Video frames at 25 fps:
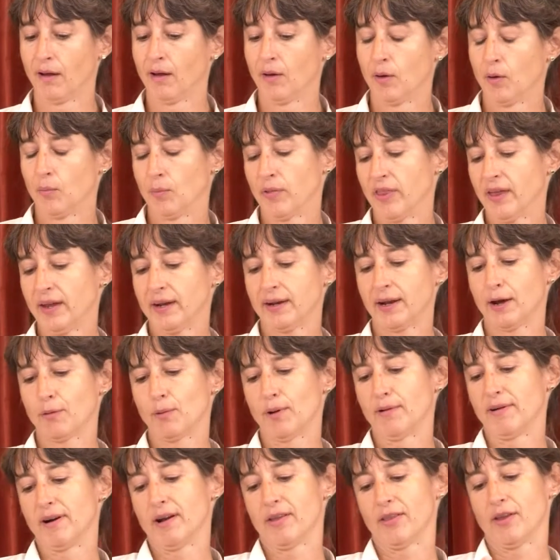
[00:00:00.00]
Then,
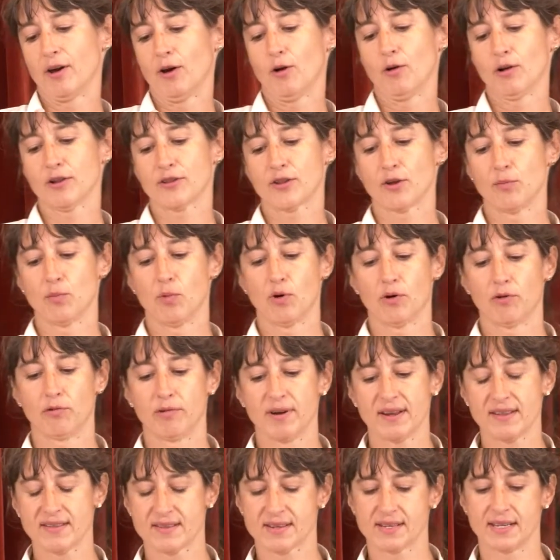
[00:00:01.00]
however, there are also more
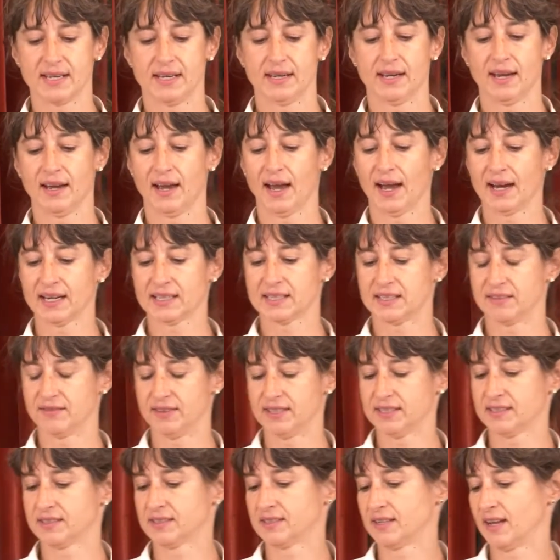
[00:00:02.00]
risky
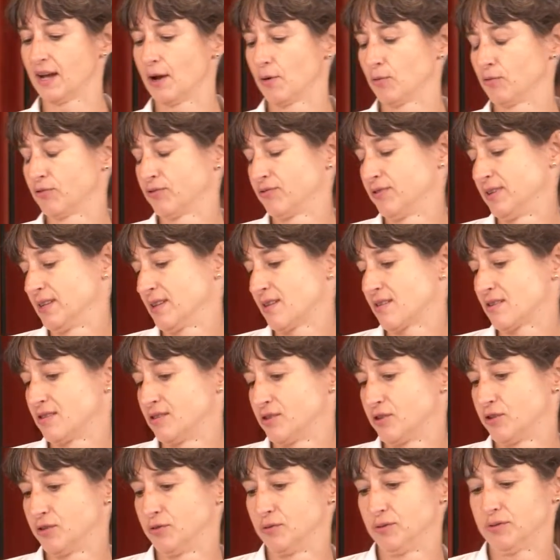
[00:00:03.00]
activist outfits to
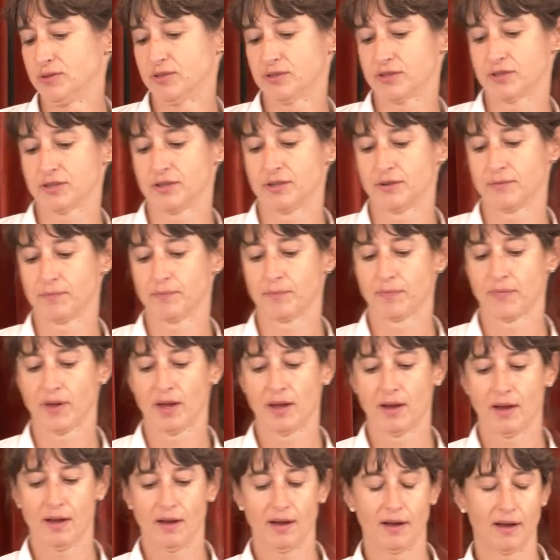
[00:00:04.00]
choose.
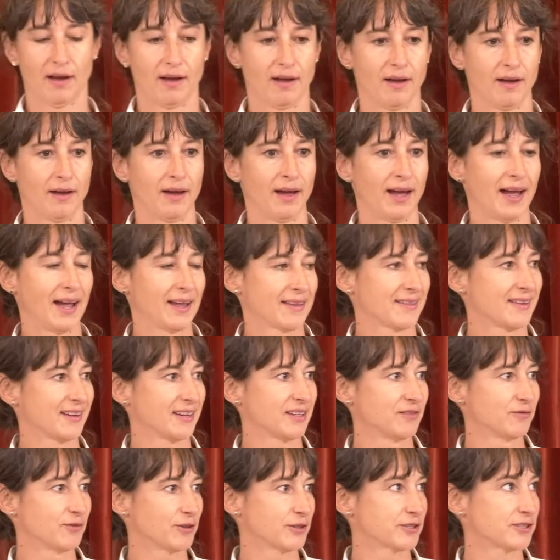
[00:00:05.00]
A
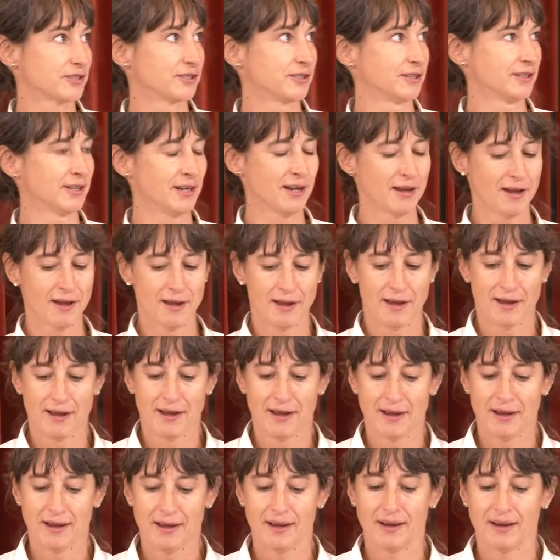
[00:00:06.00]
second version
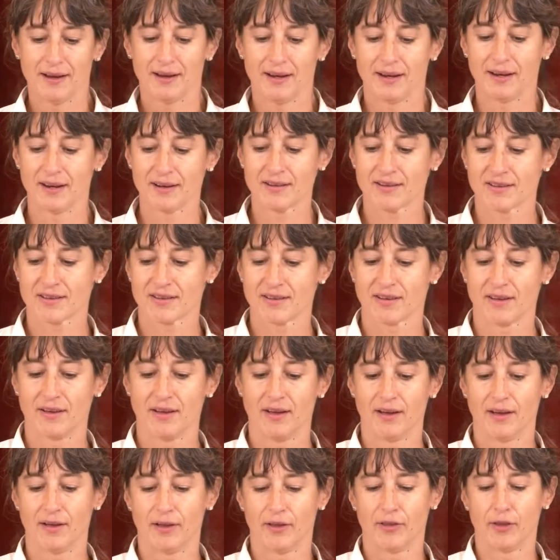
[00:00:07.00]
is
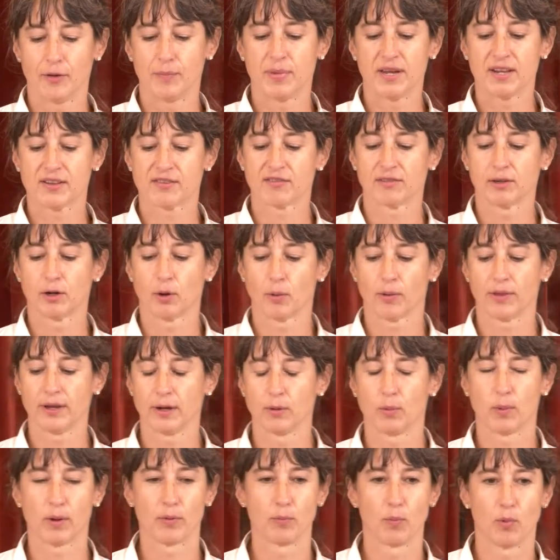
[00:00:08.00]
the piece of clothing
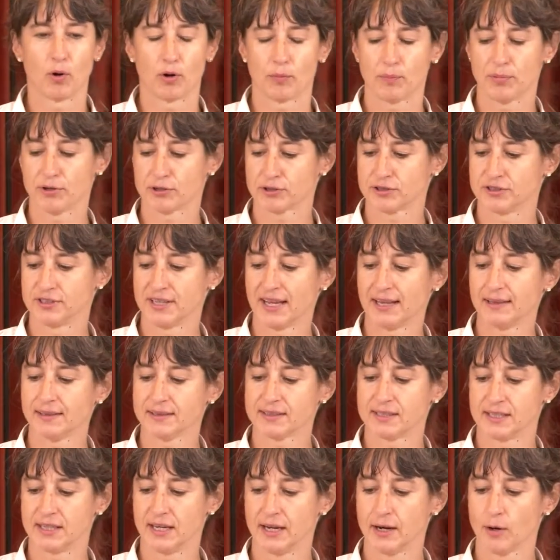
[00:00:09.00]
with more
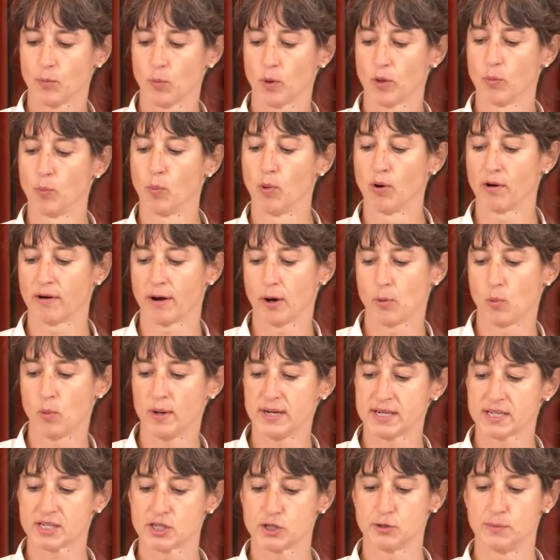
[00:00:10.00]
personality, with more a
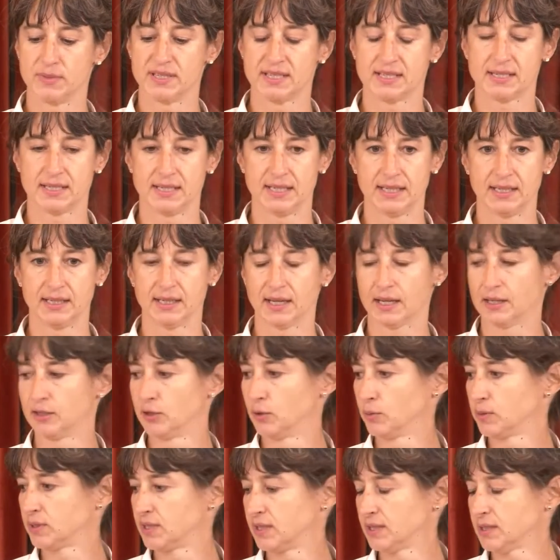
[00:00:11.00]
wish to be seen and
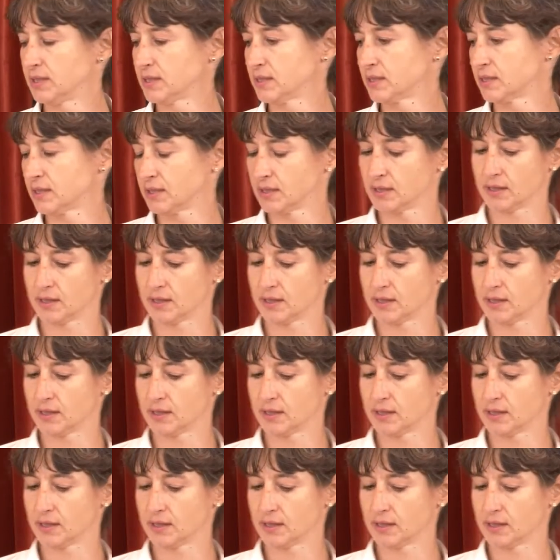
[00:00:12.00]
noticed.